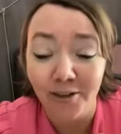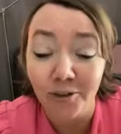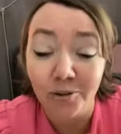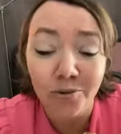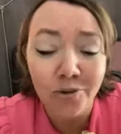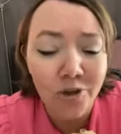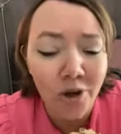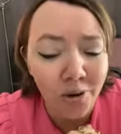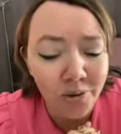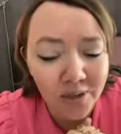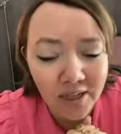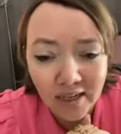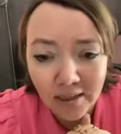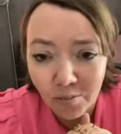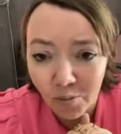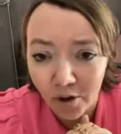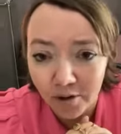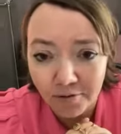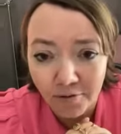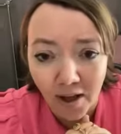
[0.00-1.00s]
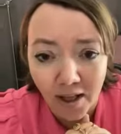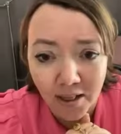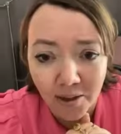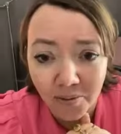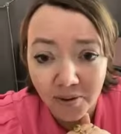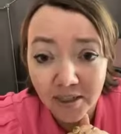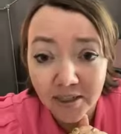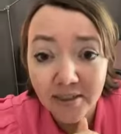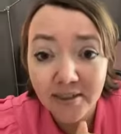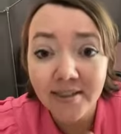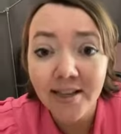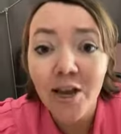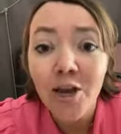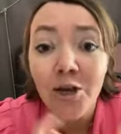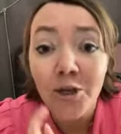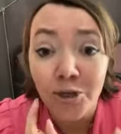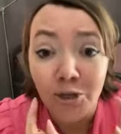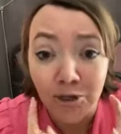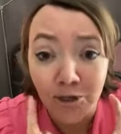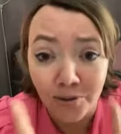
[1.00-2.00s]
You don't need more followers,
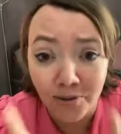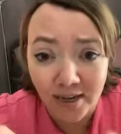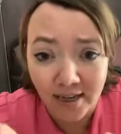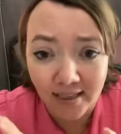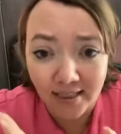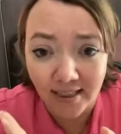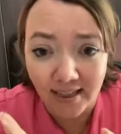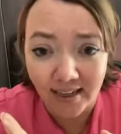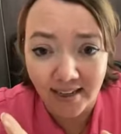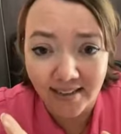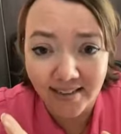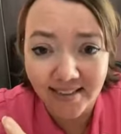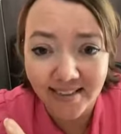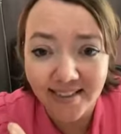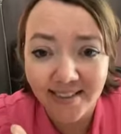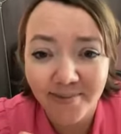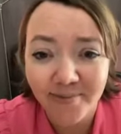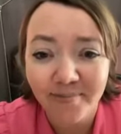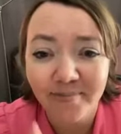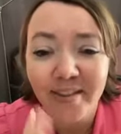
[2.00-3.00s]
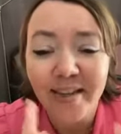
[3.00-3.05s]
you need leads.